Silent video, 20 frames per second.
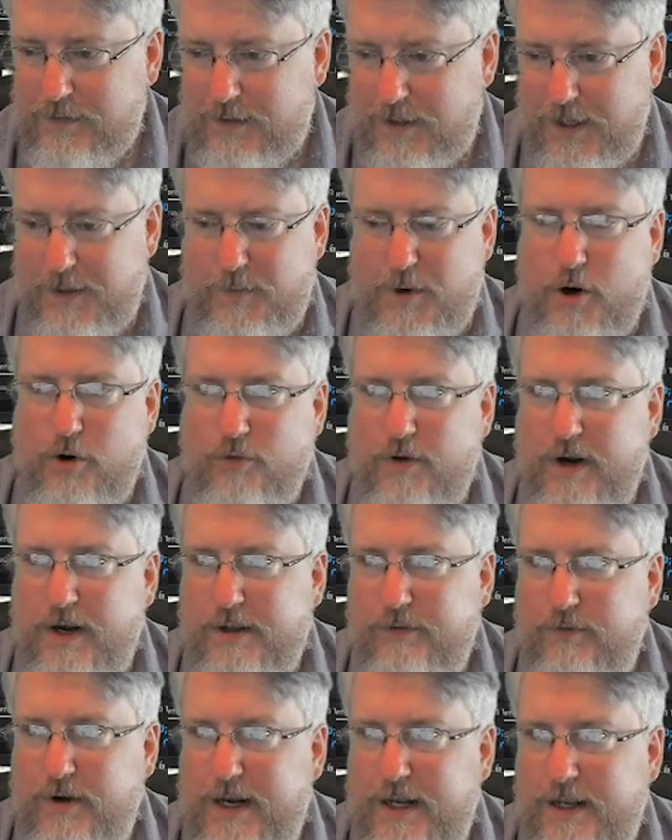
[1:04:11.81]
I am
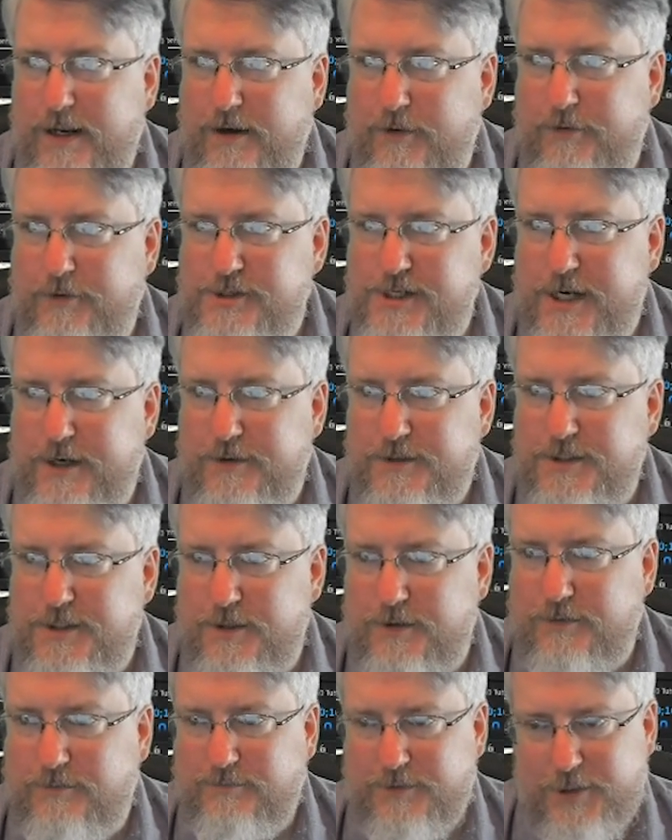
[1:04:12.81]
already raiding another channel.
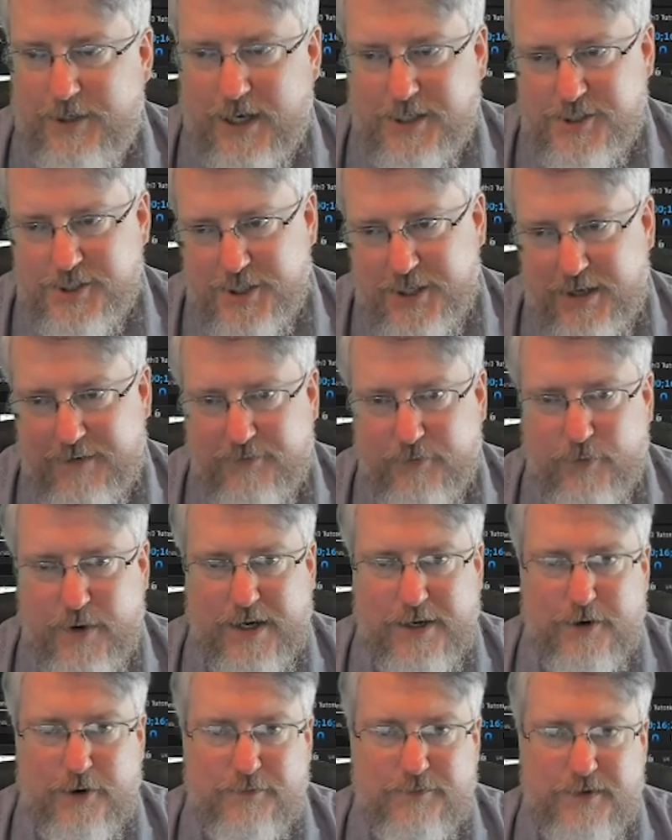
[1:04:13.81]
So you guys should have the
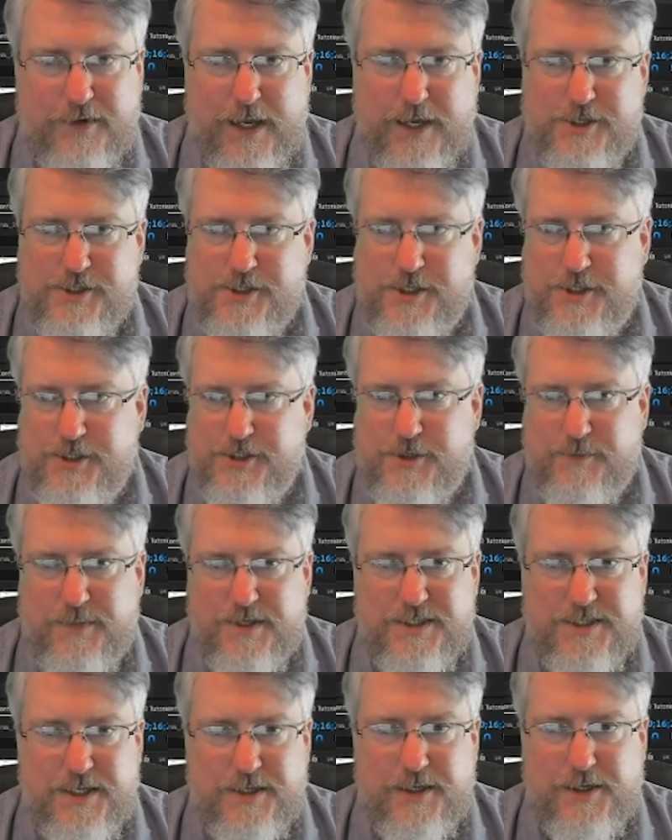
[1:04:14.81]
raid notification. It should
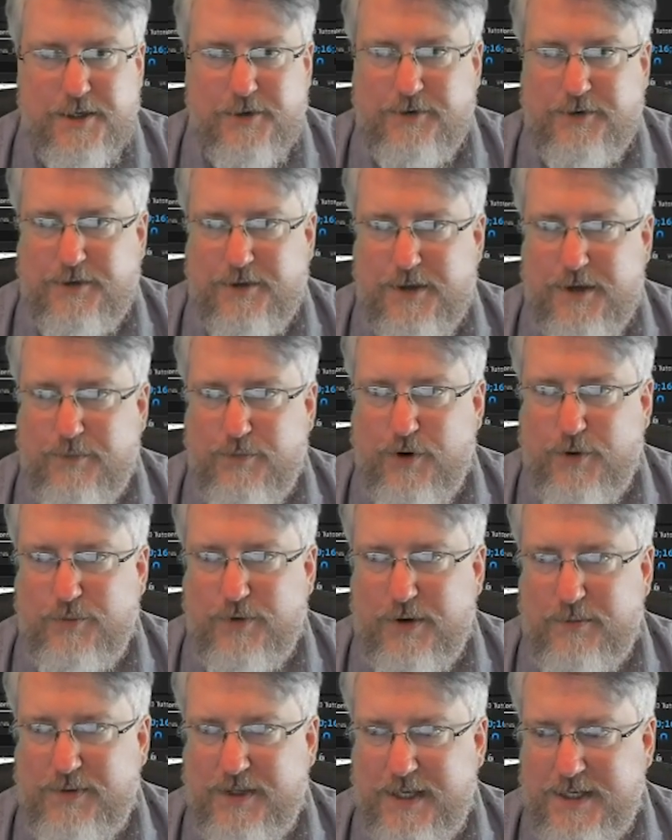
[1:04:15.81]
be sending you to the
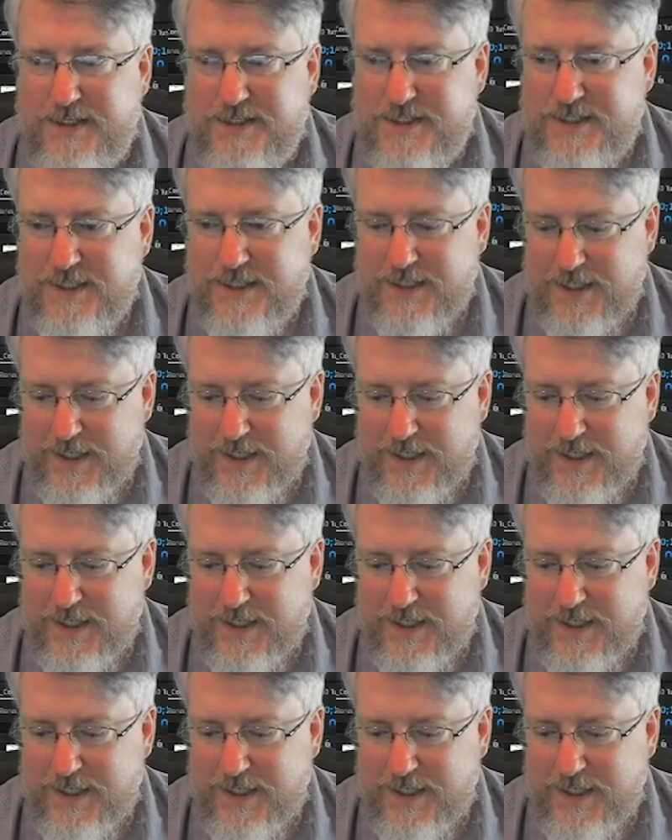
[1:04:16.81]
appropriate place.